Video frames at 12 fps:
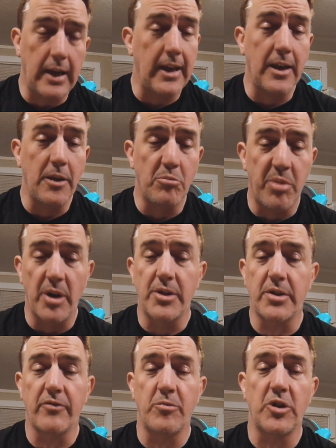a
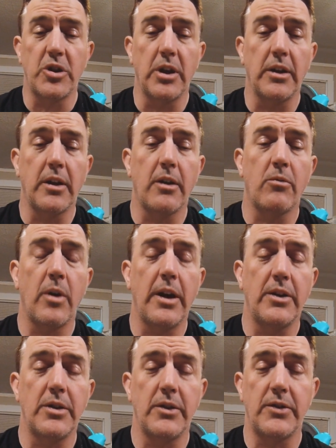bunch of machine gun
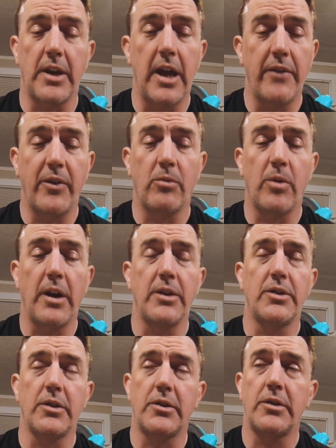ranges and heavy
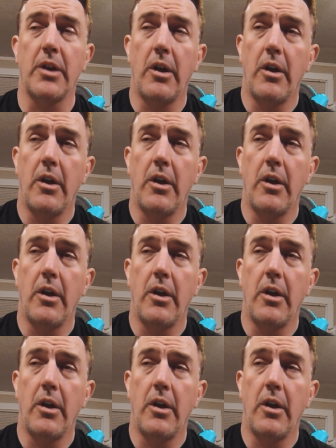ranges